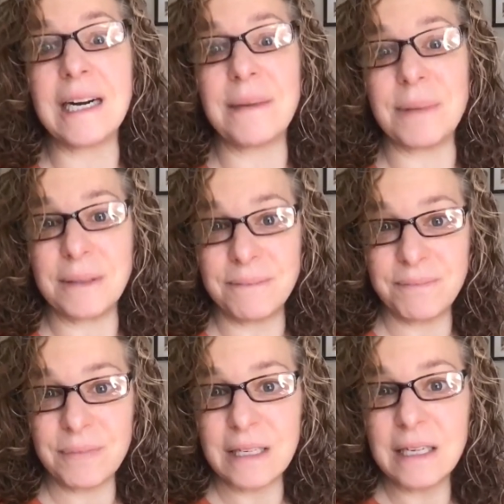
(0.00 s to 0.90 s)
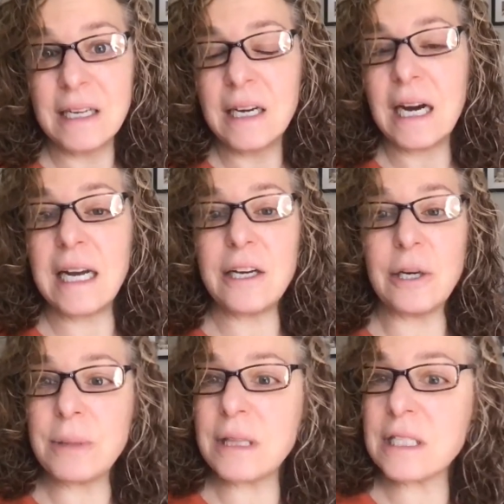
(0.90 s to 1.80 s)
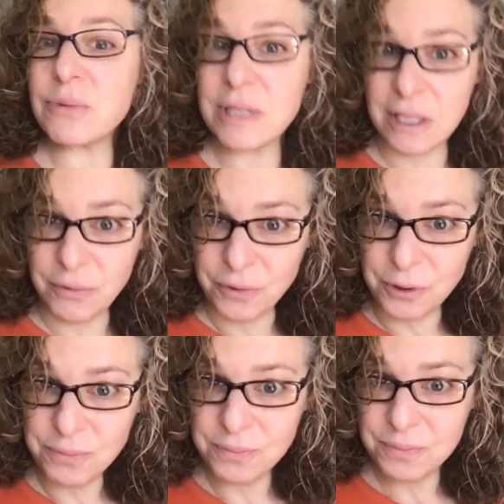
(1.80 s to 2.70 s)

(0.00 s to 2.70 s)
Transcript: hobby. I hope that this was helpful.